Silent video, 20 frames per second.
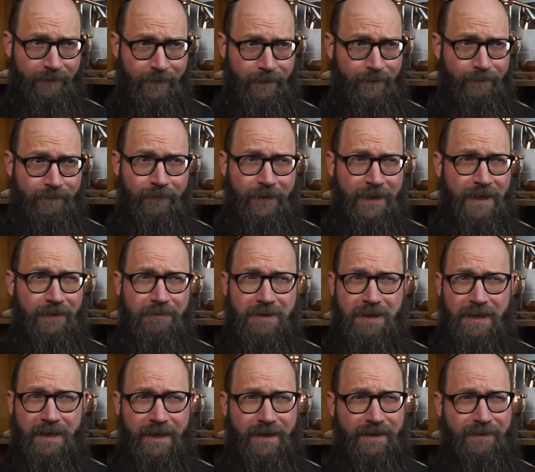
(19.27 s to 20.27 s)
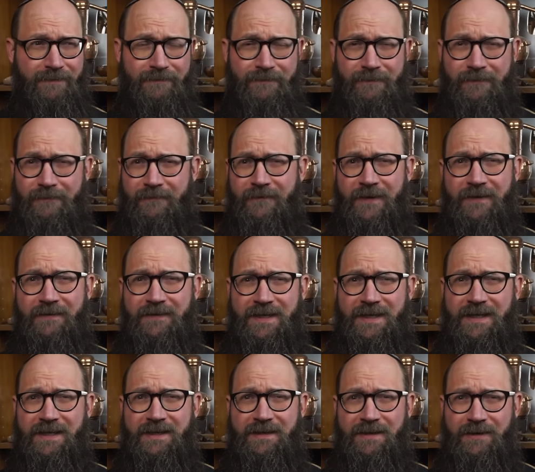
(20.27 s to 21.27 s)
from when I was like
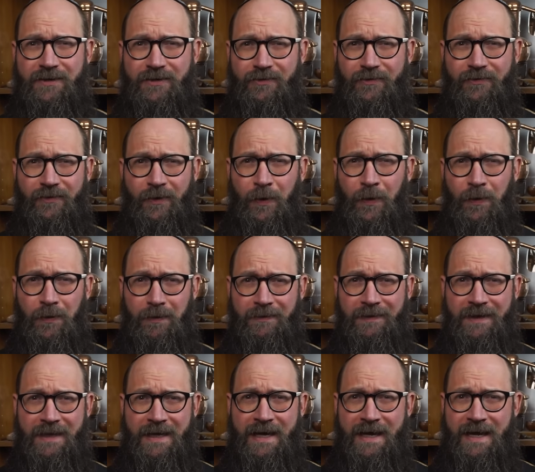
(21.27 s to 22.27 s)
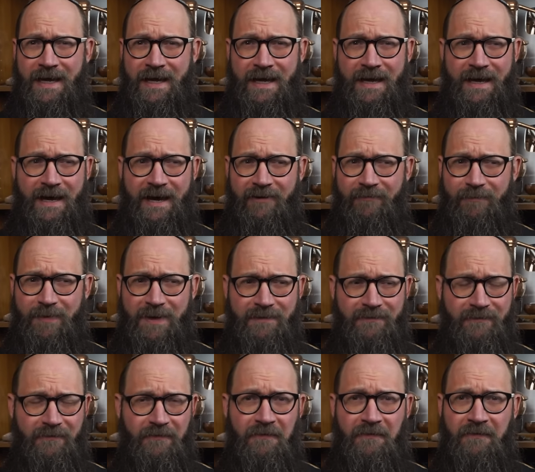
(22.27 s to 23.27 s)
15 years old. I've
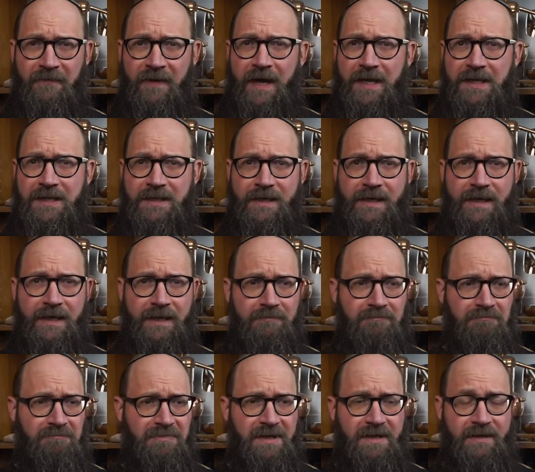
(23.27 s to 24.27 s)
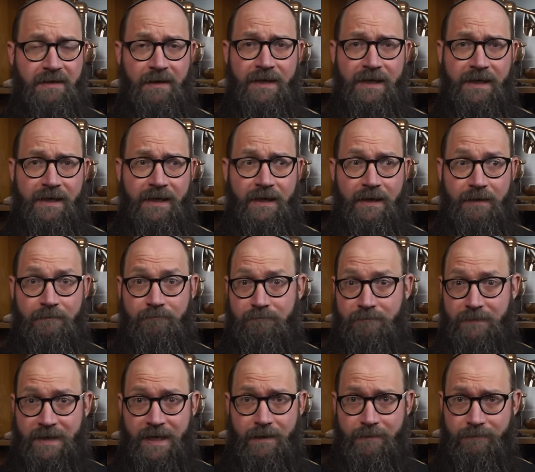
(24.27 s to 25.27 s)
been fascinated studying
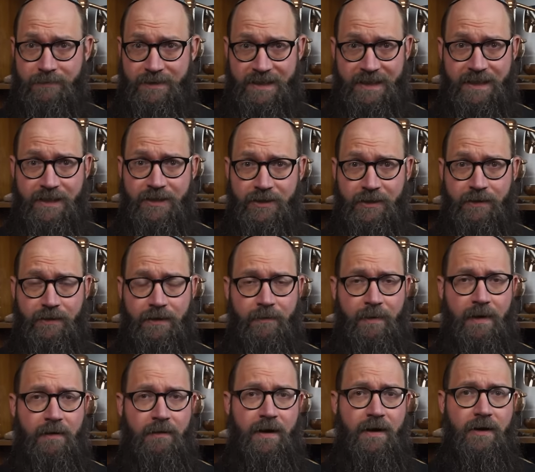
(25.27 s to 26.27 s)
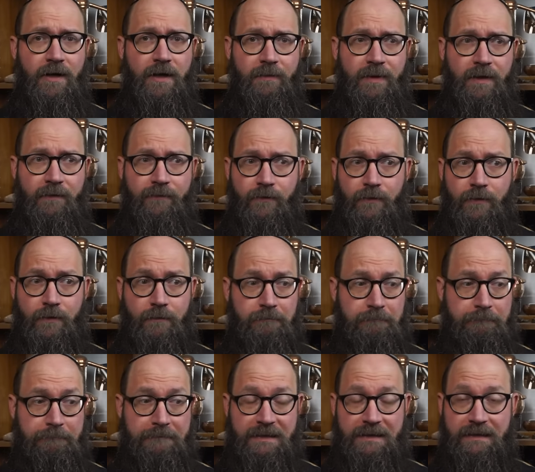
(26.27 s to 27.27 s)
and now teaching about alchemy for
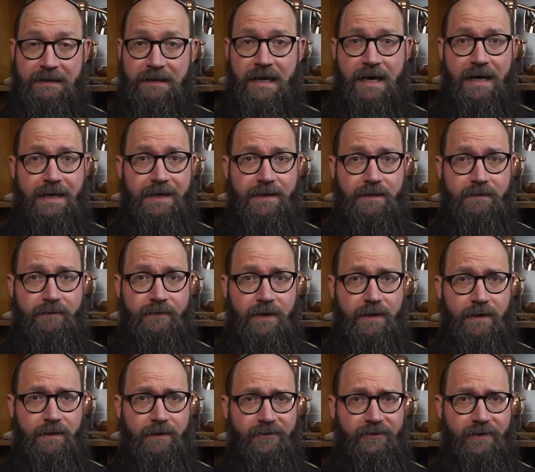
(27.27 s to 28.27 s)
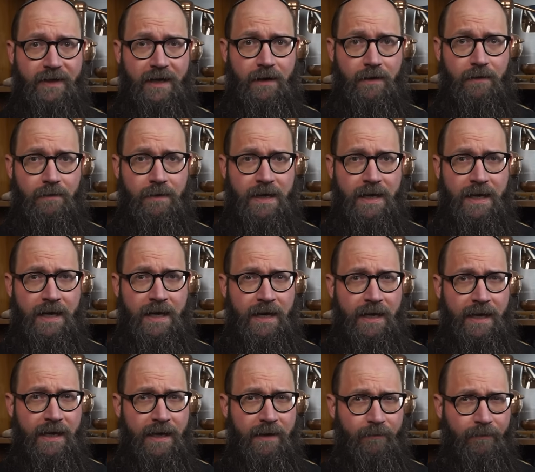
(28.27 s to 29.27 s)
lots of years now.
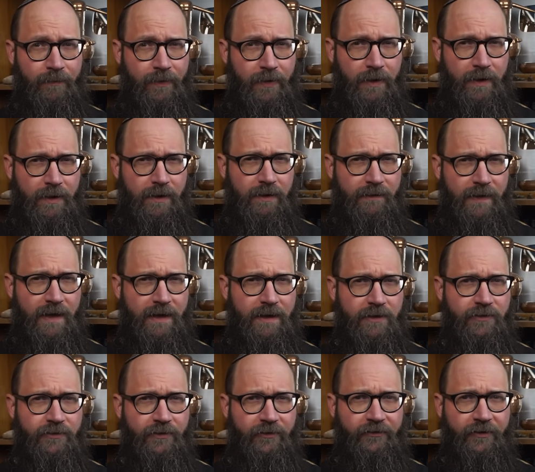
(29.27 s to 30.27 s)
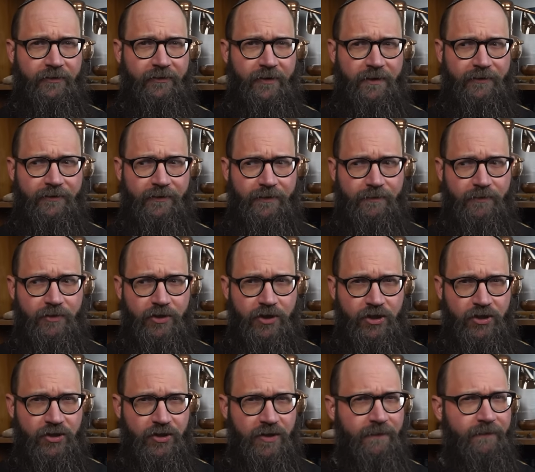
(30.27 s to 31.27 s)
And part of that interest has also
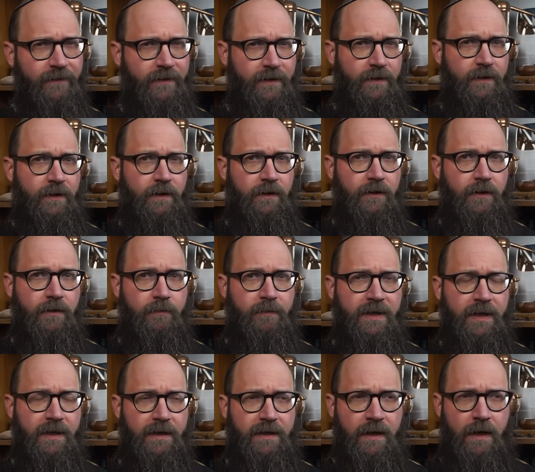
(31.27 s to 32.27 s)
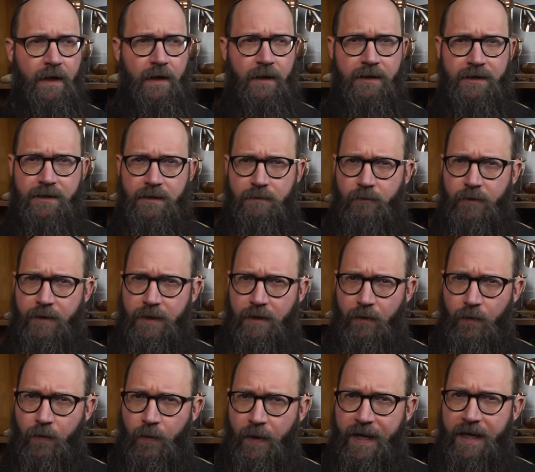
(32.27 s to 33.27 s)
shifted a good bit, somewhat
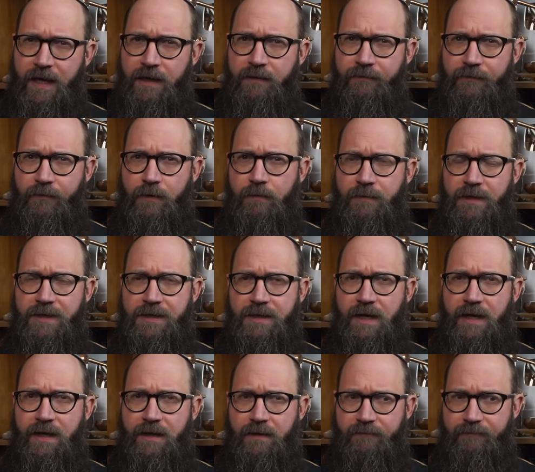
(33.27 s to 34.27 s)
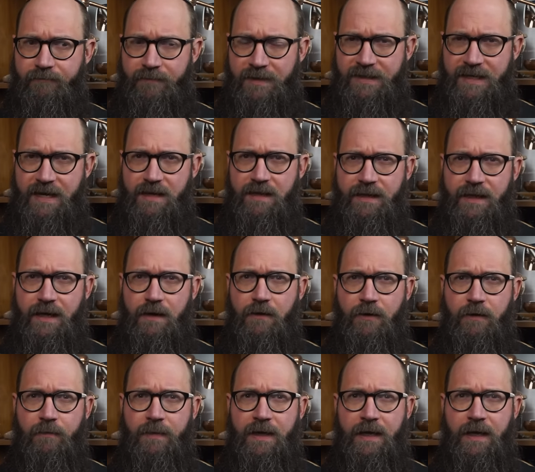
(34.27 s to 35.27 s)
away from the side of metallic
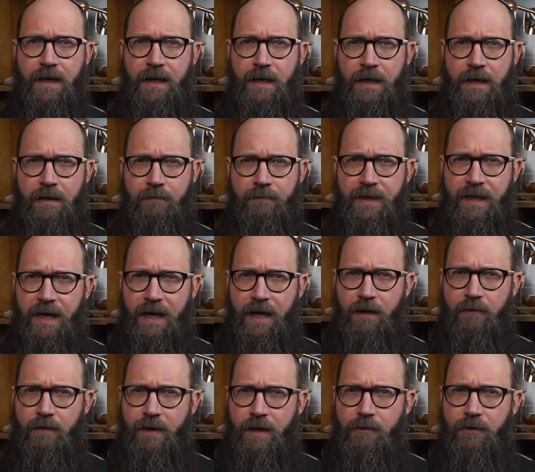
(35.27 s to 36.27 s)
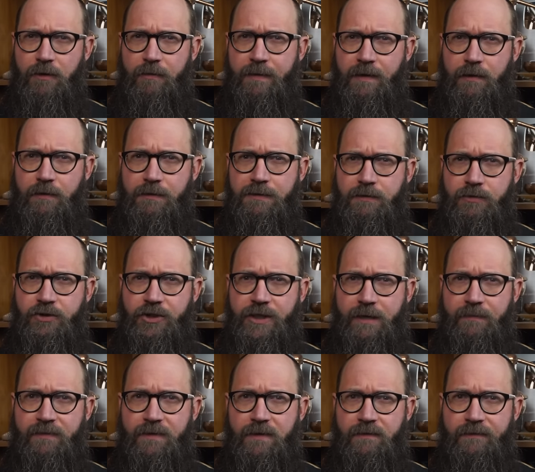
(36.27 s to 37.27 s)
alchemy, but how alchemy also
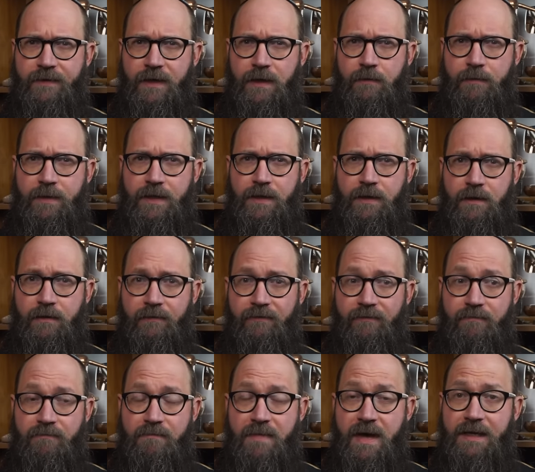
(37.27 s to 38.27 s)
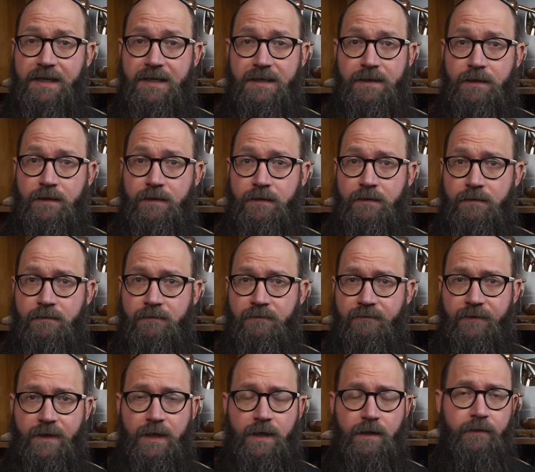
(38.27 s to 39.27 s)
shaped the development of medicine
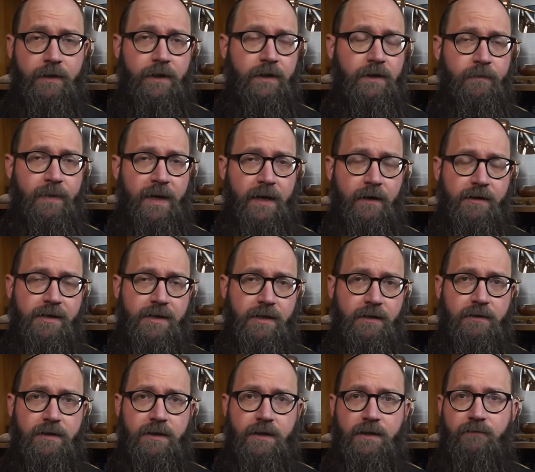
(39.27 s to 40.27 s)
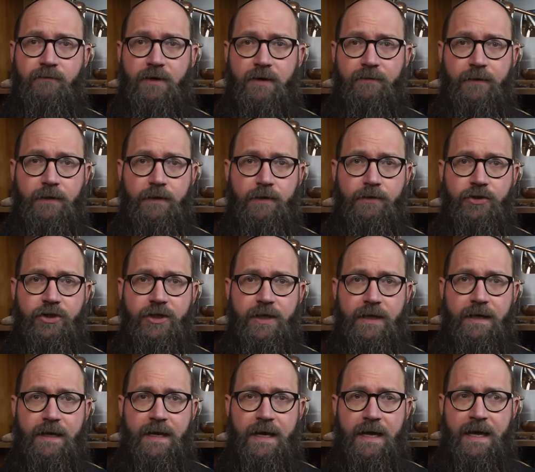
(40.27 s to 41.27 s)
following the Paracelsian
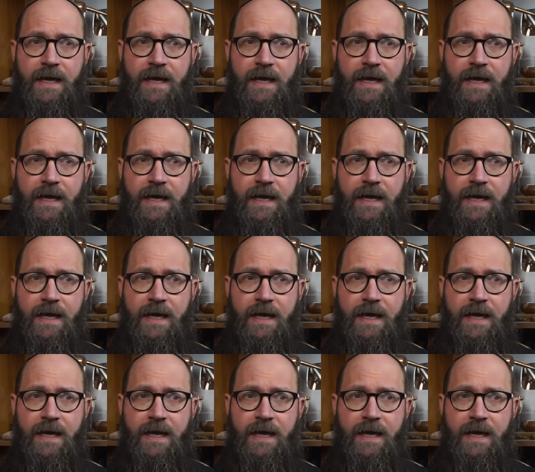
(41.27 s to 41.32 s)
Revolution.